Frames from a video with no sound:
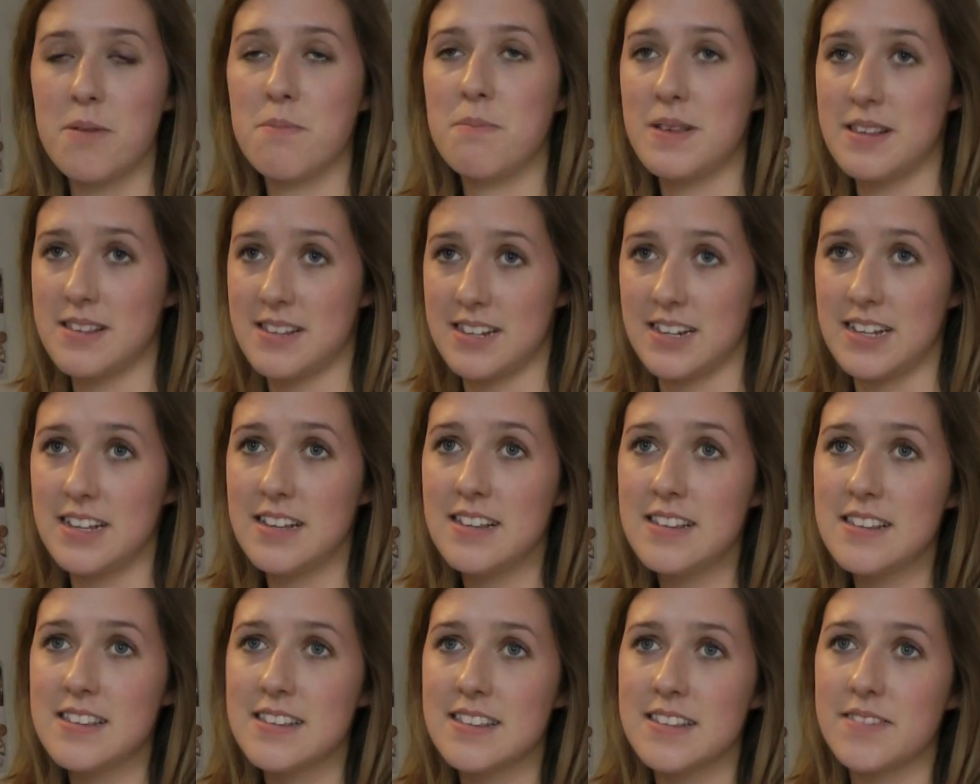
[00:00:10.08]
own
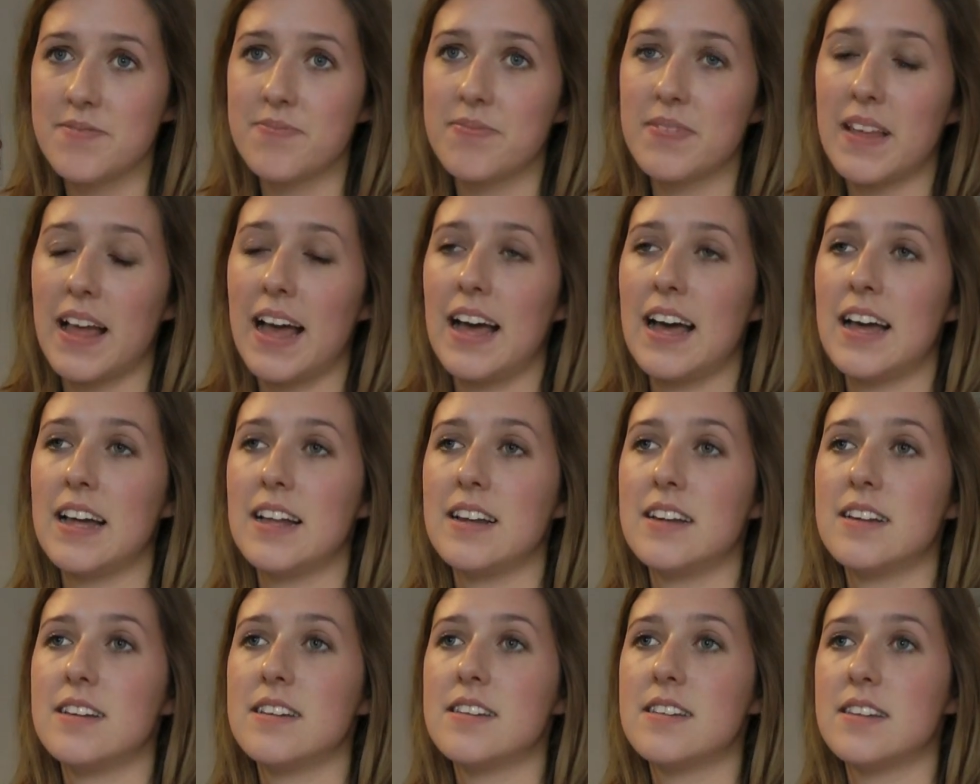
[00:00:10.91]
business
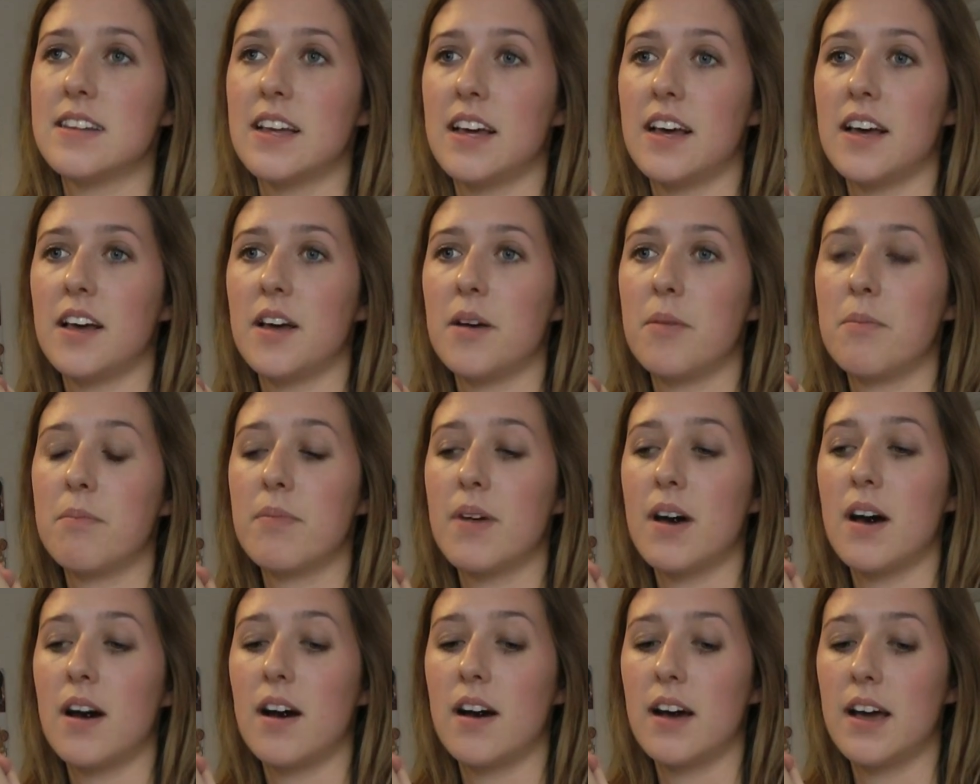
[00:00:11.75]
and
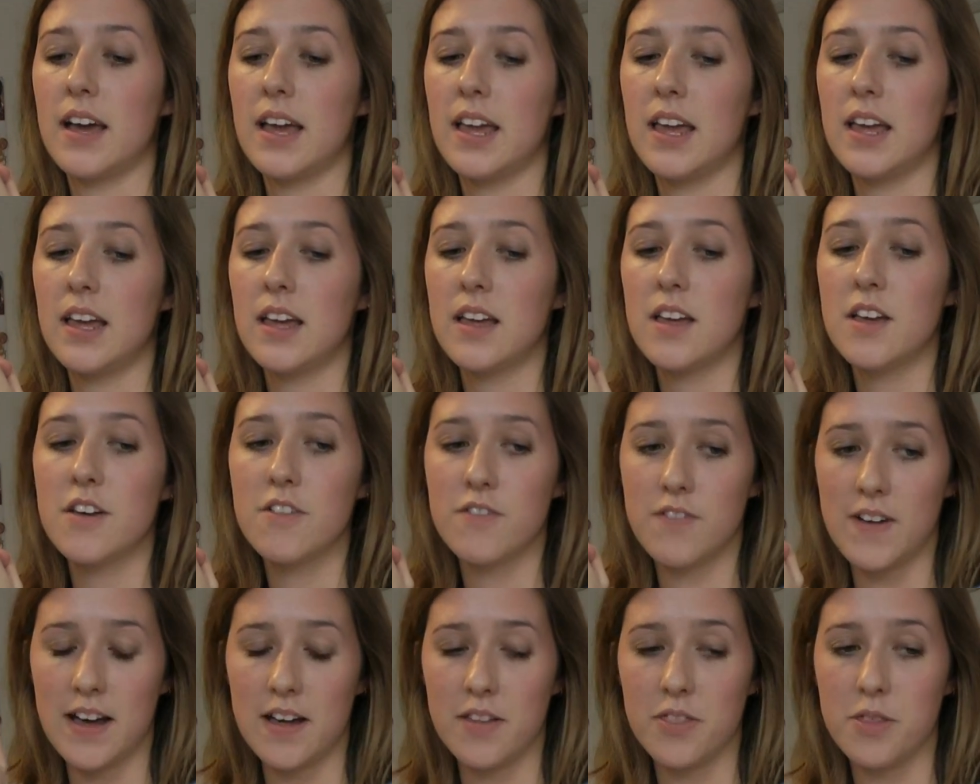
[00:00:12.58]
I
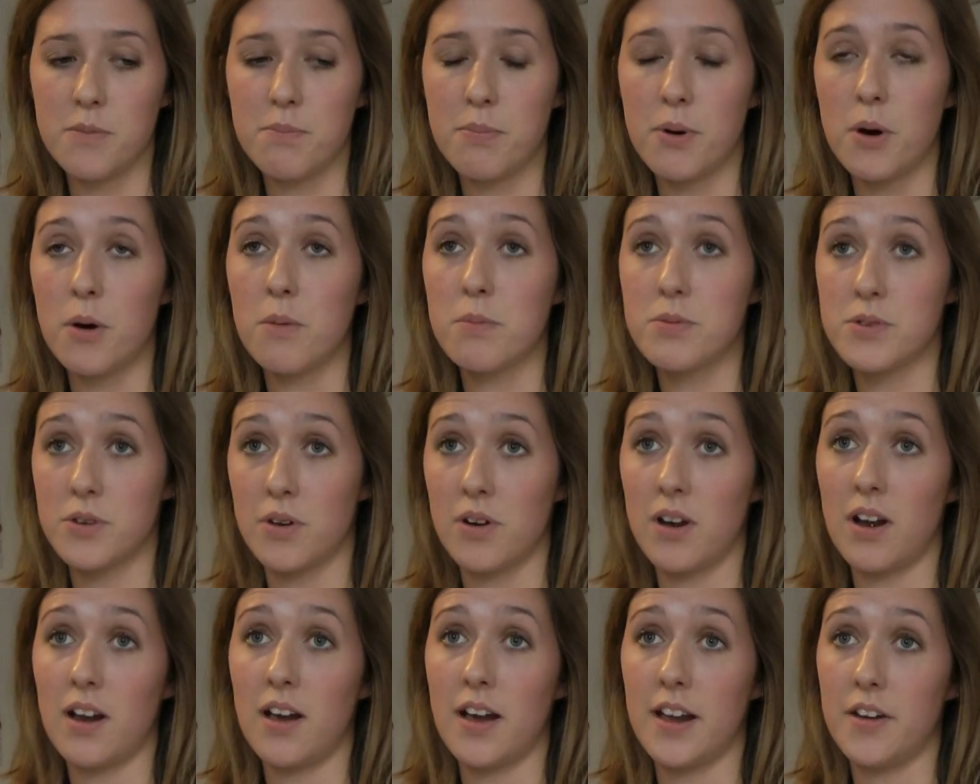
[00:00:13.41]
found the pops
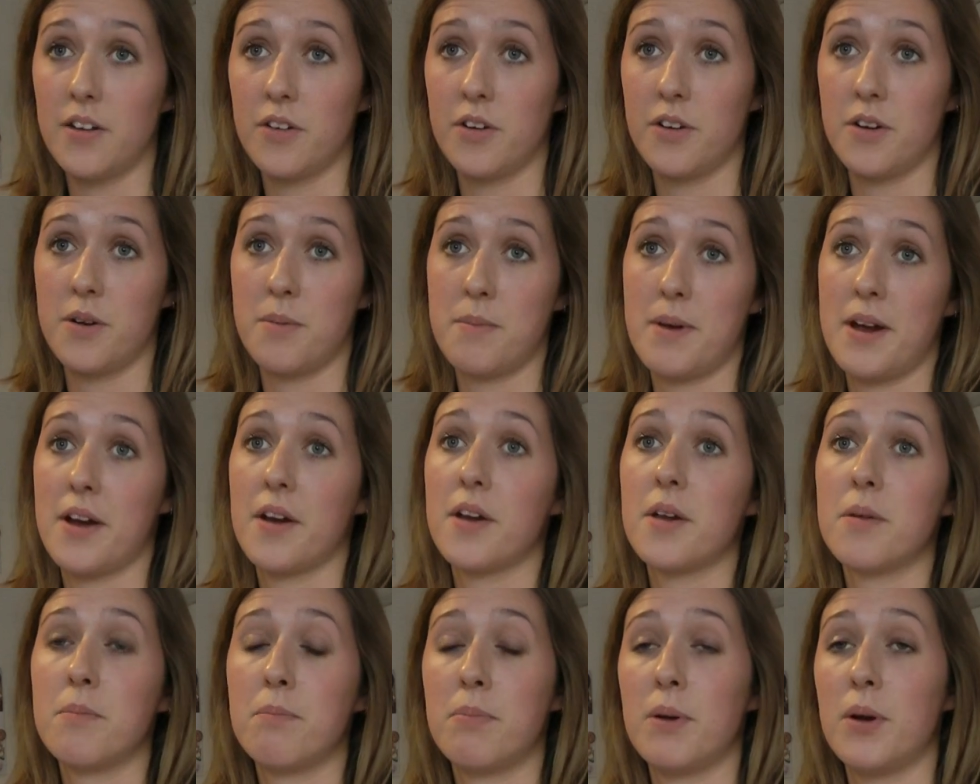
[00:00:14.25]
online on an
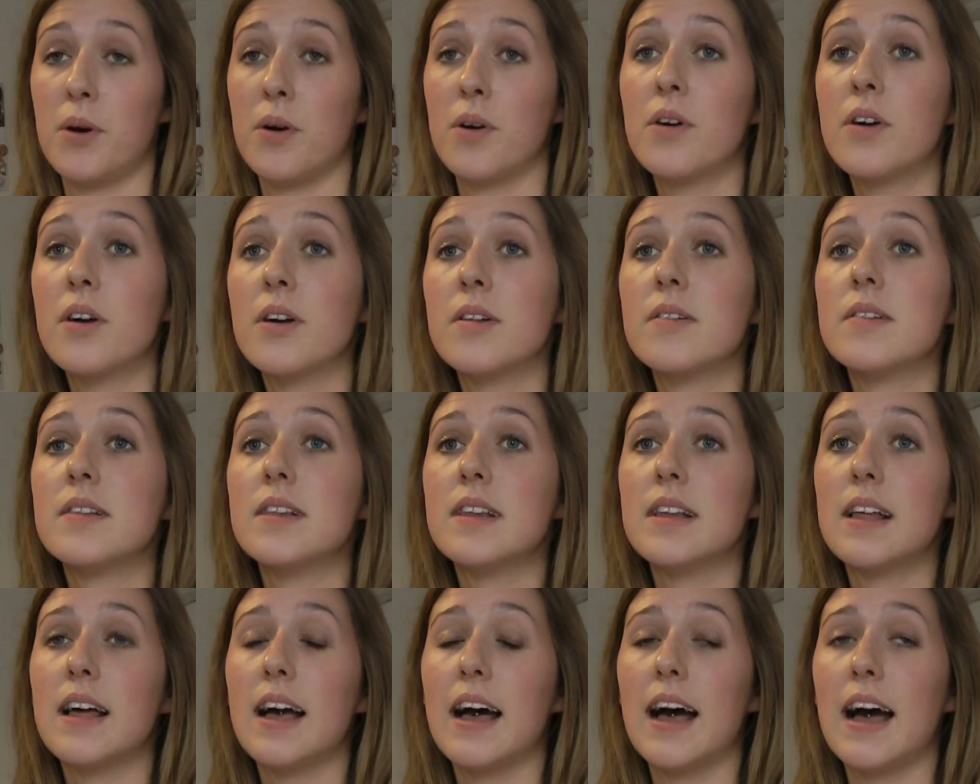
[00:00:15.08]
American blog
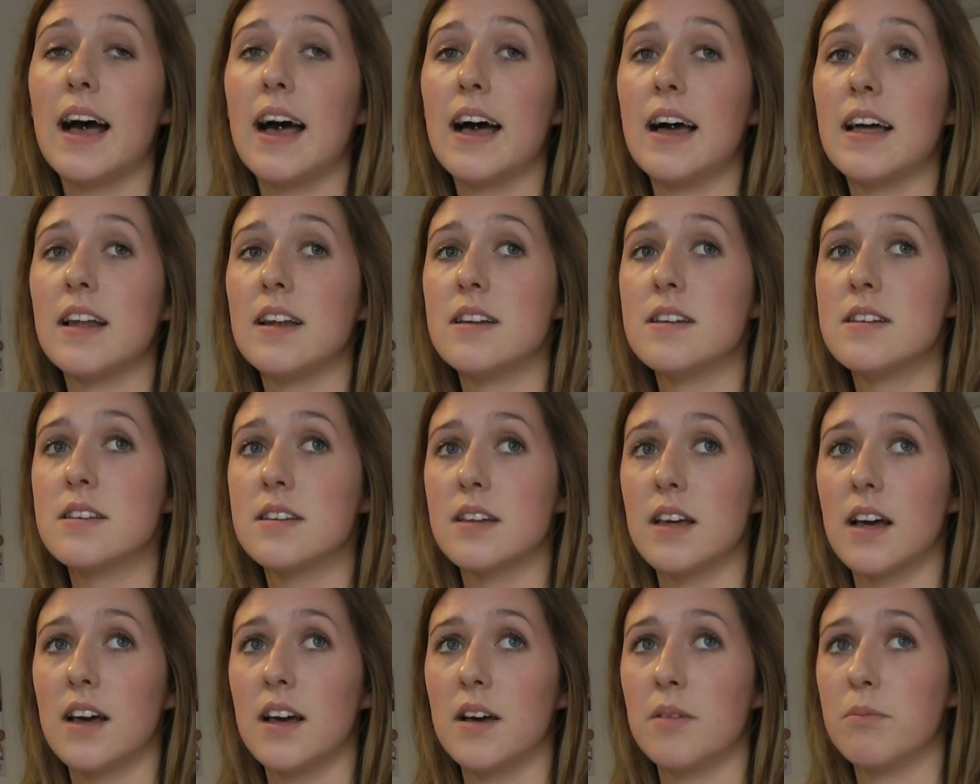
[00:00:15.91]
and
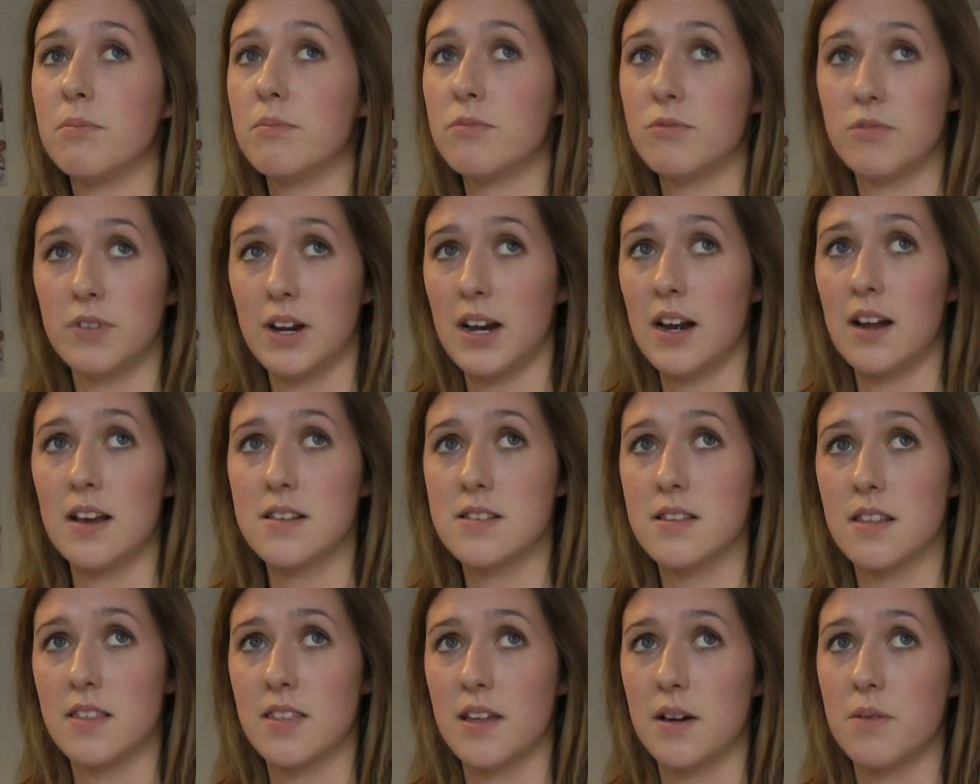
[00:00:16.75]

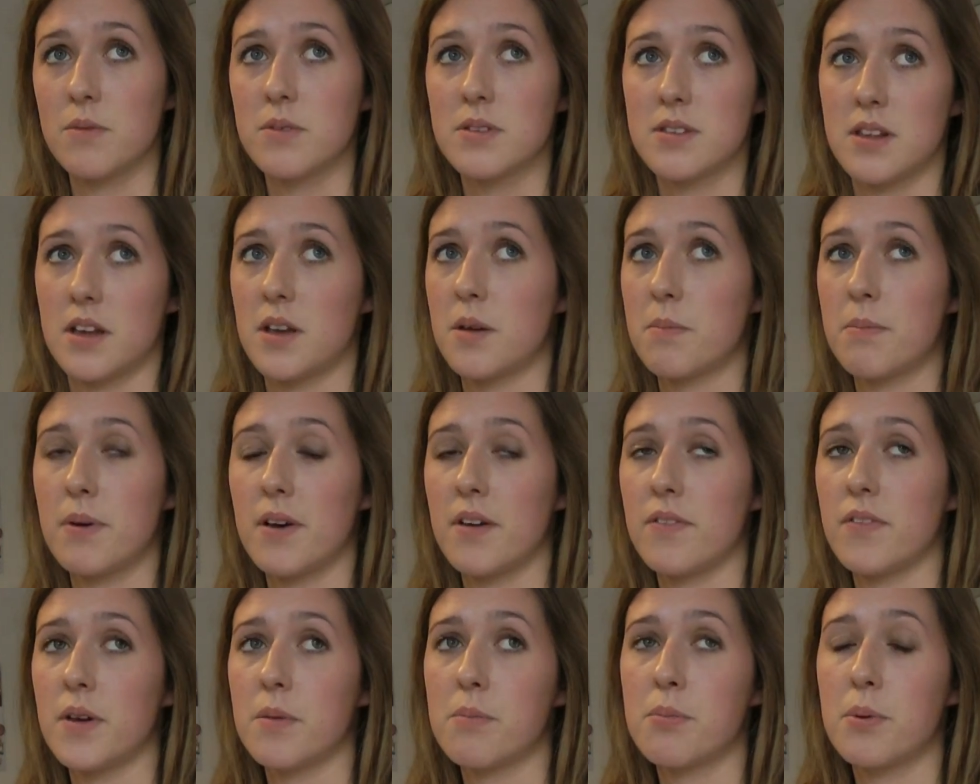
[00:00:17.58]
realised that that was like a
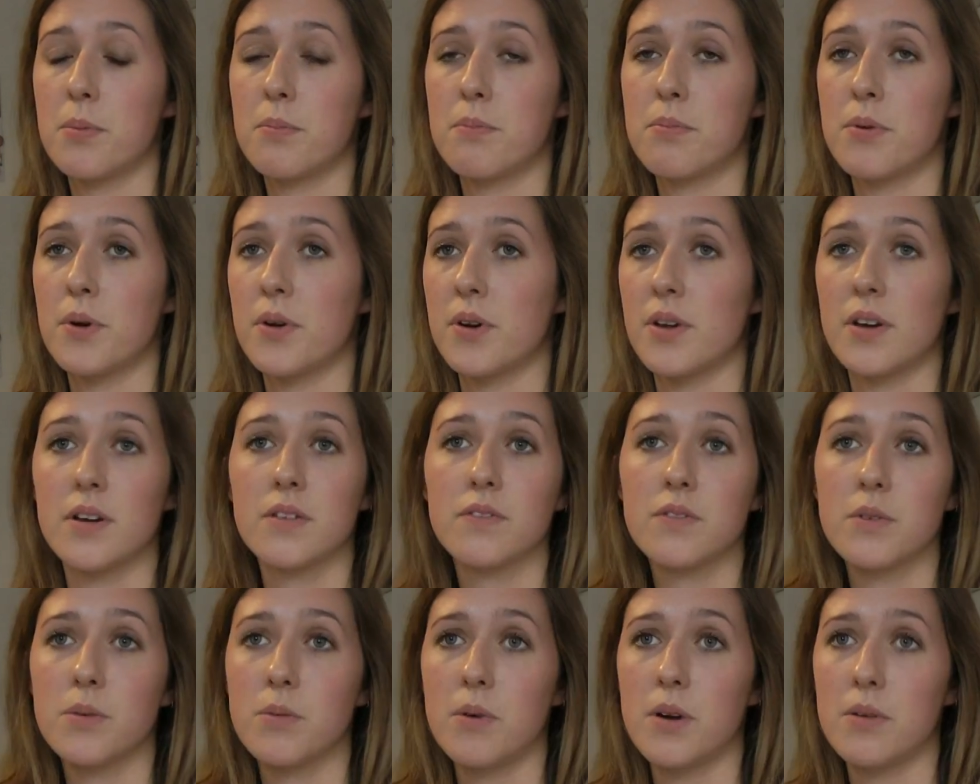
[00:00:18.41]
perfect product
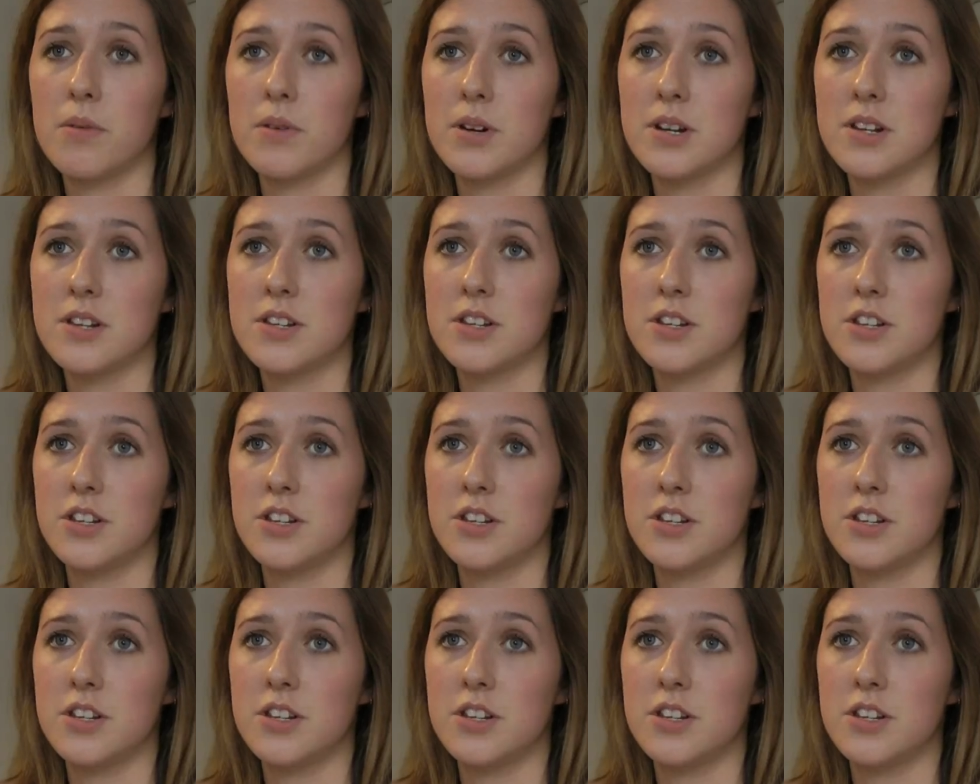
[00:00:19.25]
for what I wanted to